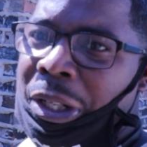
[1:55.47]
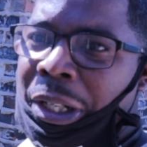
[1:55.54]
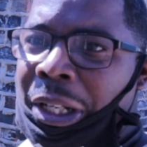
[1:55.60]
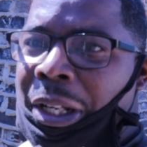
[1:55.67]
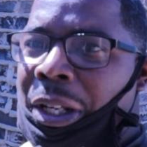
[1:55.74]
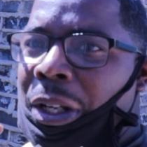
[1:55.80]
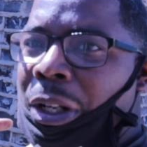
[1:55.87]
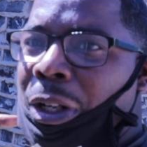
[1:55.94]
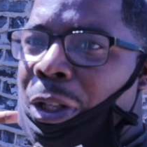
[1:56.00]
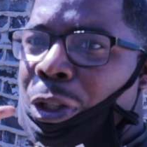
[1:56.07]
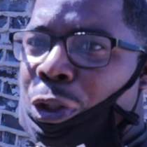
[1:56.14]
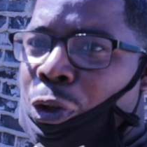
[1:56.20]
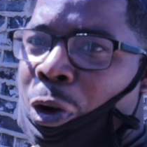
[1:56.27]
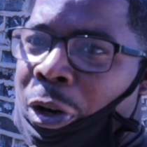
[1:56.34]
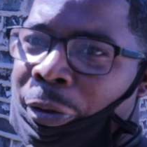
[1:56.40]
I'm,
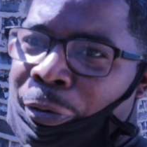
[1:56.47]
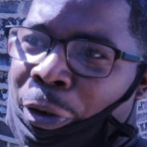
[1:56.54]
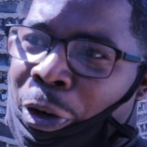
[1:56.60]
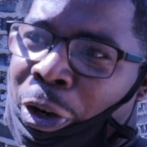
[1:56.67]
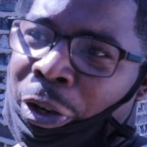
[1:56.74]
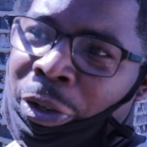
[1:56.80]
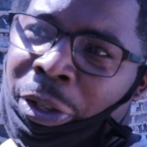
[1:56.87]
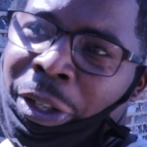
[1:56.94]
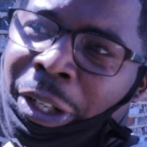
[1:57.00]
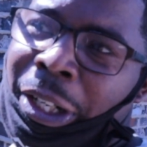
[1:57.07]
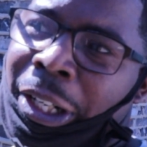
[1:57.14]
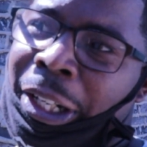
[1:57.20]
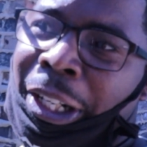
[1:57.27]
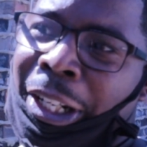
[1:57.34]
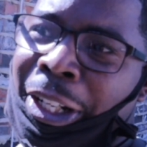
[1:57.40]
i torque converter.
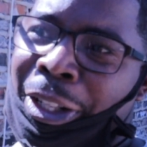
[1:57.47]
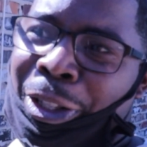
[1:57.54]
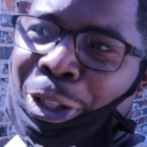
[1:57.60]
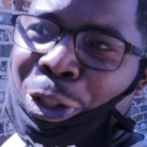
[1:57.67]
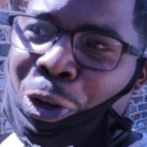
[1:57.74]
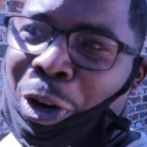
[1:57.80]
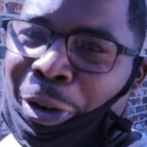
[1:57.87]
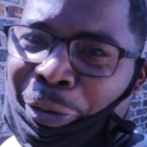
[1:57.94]
The torque